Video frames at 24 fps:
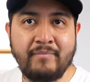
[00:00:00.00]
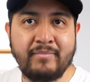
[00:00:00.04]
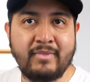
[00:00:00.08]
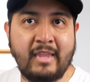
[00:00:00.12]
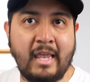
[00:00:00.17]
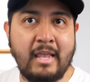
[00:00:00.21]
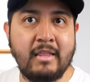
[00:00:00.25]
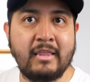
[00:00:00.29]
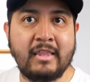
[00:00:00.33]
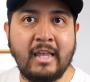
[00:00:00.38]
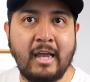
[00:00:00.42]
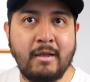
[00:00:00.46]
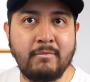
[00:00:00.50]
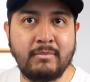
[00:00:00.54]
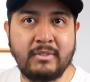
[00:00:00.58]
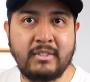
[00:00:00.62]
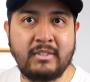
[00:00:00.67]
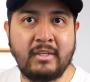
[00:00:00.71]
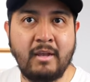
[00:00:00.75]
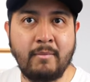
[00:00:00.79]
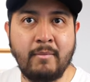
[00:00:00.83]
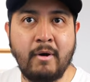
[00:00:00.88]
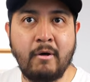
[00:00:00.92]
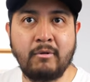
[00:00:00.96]
10 times
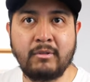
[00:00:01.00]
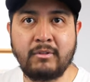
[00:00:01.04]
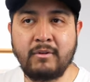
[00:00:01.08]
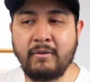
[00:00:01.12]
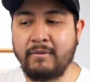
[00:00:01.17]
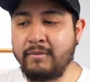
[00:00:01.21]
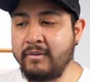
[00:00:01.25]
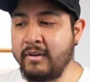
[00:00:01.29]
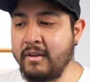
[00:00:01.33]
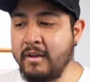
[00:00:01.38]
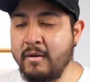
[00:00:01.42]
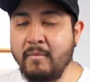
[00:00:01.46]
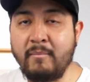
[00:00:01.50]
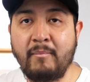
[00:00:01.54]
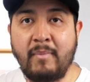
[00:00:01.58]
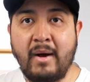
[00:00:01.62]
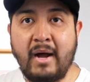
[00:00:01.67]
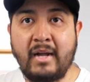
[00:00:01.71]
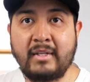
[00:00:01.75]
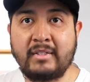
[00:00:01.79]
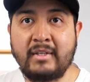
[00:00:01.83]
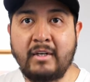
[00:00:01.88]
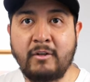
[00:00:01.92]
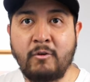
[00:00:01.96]
the amount of
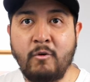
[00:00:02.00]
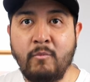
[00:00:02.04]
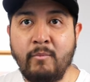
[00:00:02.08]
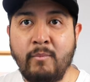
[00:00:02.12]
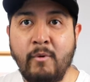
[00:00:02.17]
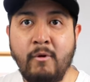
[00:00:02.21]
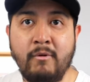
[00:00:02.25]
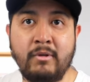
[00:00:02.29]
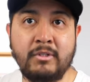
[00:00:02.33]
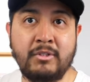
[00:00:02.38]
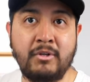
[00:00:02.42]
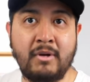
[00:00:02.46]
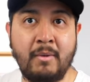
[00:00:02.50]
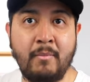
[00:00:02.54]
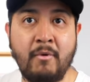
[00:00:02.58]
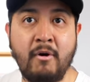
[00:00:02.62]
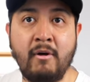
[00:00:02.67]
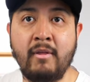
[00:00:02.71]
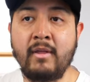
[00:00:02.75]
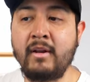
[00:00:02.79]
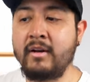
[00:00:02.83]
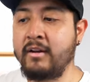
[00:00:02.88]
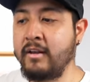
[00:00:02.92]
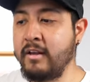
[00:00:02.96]
parts and components on a
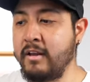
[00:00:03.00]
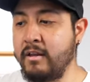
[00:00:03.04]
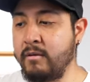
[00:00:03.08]
model.